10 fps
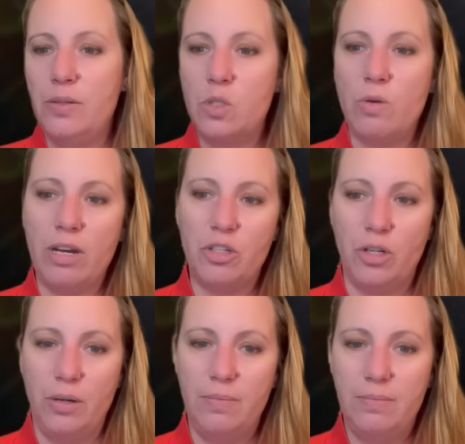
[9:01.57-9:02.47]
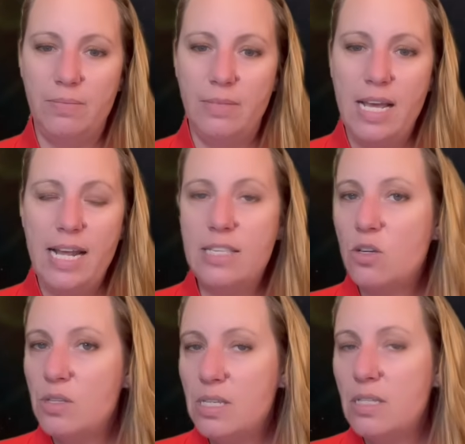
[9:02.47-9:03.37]
structure. It's
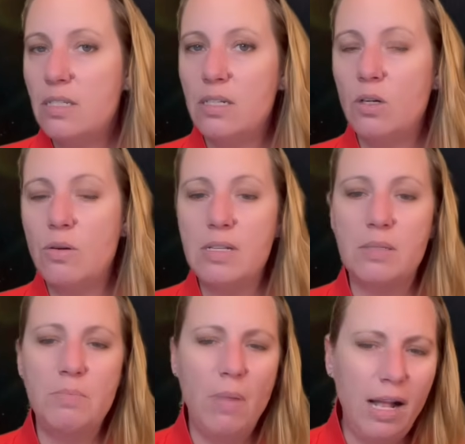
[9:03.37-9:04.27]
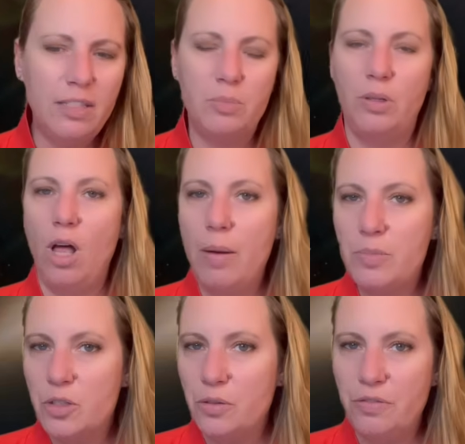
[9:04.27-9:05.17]
consistent across multiple
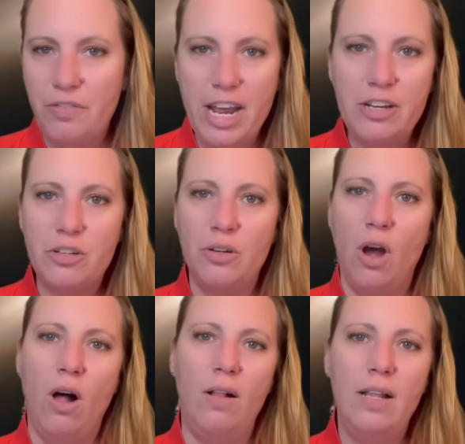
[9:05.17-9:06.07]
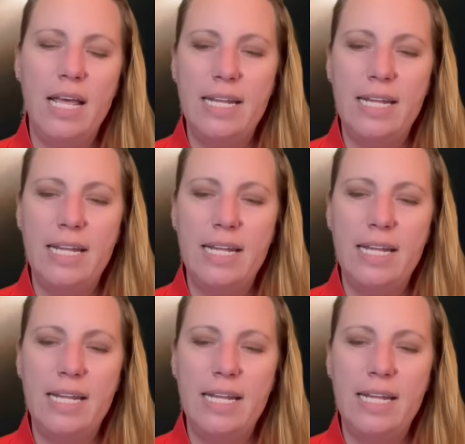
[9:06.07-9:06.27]
observational